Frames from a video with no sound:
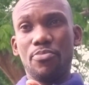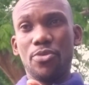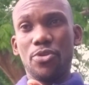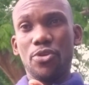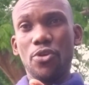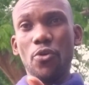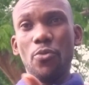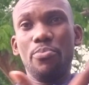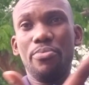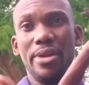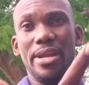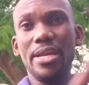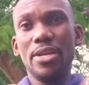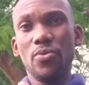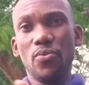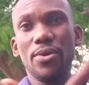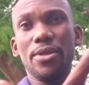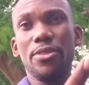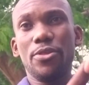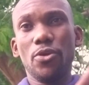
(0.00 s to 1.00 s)
you breed
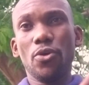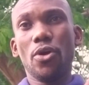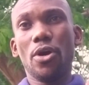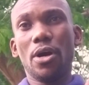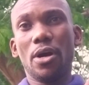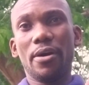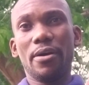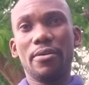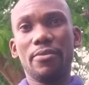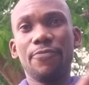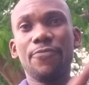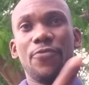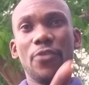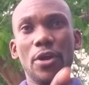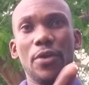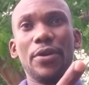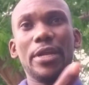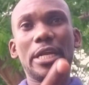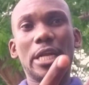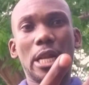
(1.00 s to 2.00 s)
with your
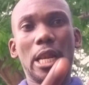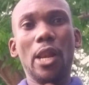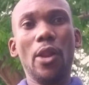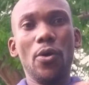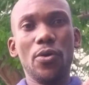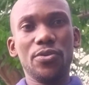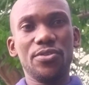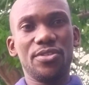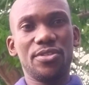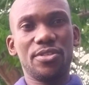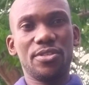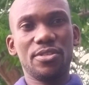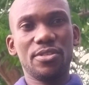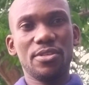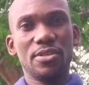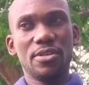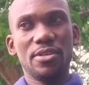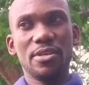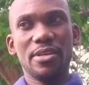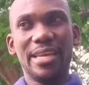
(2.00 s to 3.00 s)
very close
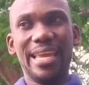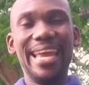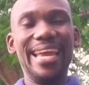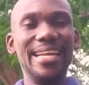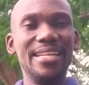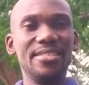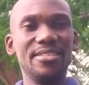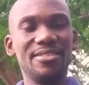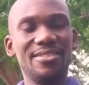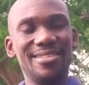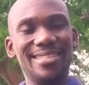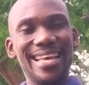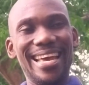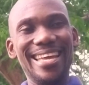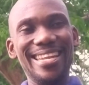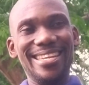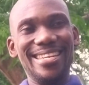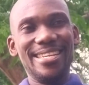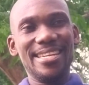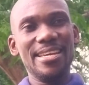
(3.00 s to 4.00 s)
kins,
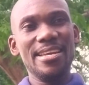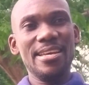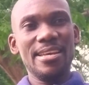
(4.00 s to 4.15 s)
then